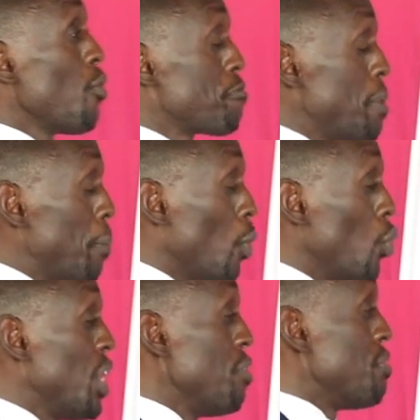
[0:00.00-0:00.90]
of people
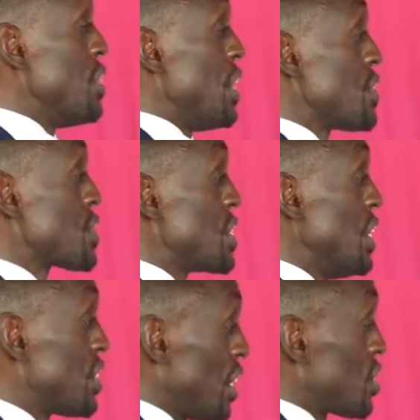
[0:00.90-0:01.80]
who give in the
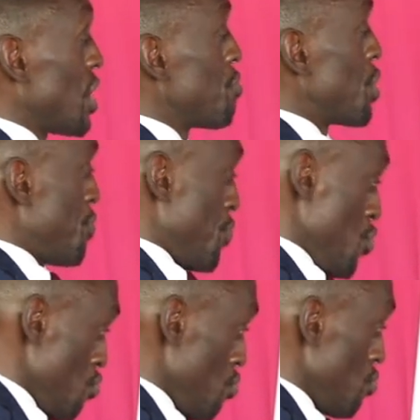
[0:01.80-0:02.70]
SDA church are very few.